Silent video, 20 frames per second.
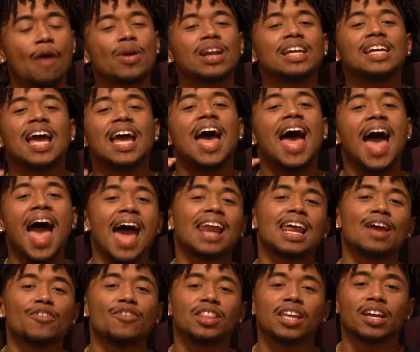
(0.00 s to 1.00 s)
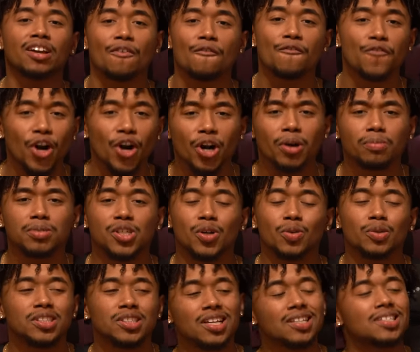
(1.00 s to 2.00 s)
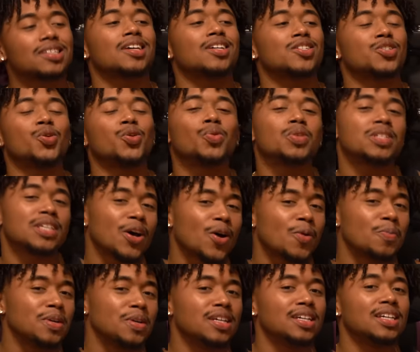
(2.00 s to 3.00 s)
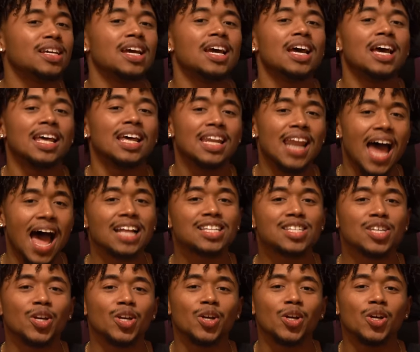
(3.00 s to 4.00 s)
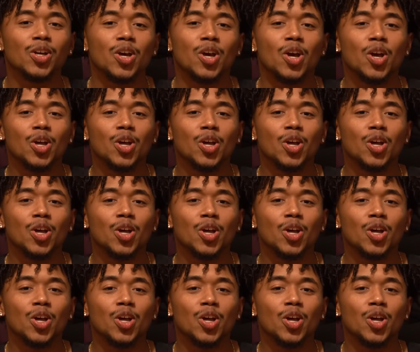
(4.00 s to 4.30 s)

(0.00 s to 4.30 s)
I already had everything confirmed. So just cause you tell me not to